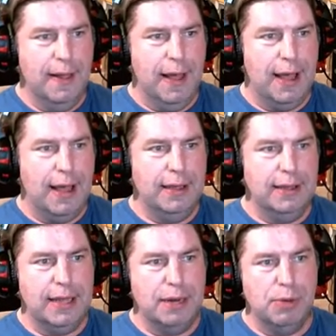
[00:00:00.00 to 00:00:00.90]
Uh,
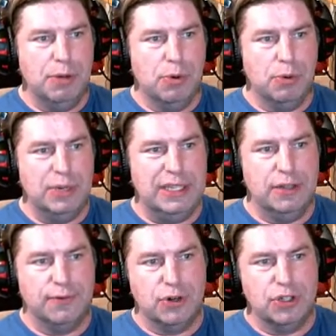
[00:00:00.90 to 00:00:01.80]
then we will read
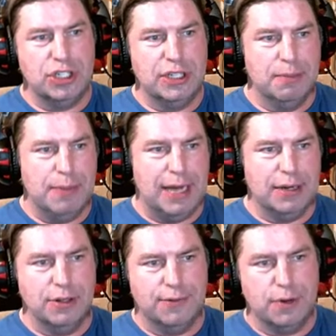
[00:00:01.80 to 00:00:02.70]
the version, the
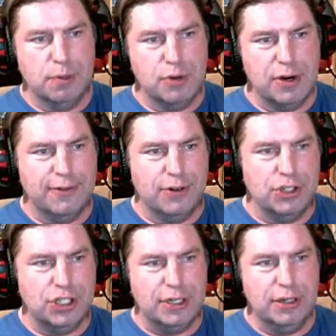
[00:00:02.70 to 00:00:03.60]
model, the firmware
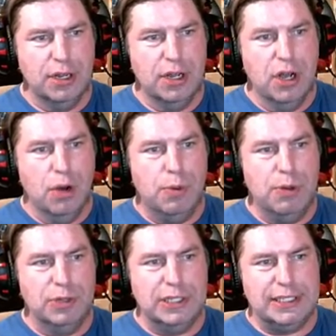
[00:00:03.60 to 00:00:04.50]
version. We
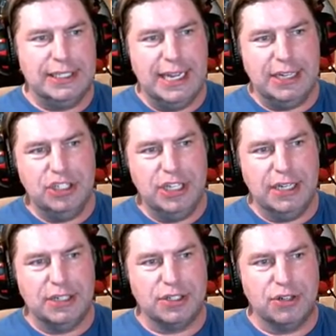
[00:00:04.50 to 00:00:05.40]
will
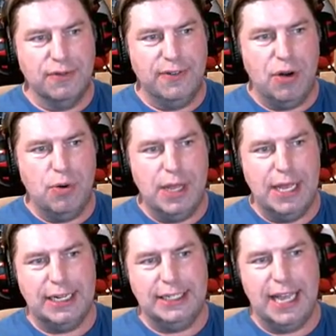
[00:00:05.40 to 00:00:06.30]
instantiate a servo
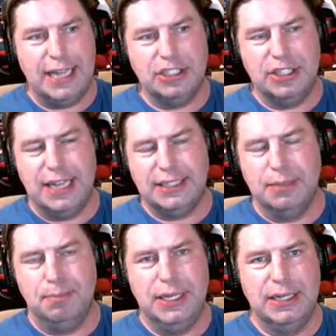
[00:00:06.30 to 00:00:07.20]
and attach that
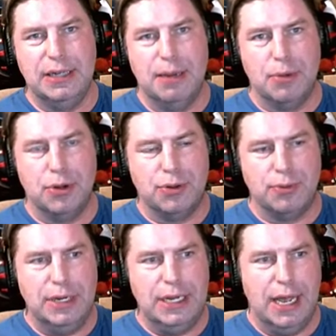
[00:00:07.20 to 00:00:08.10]
to pin number
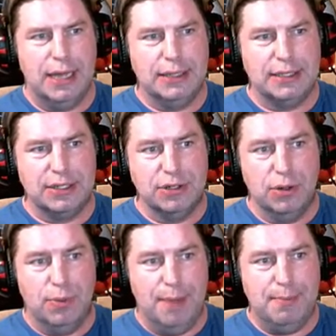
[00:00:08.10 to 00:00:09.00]
three on the
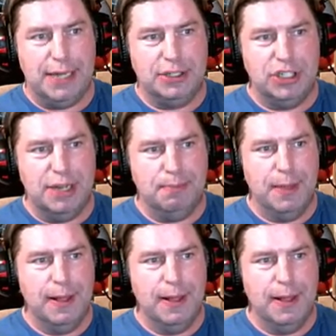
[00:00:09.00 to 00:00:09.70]
serial wombat chip.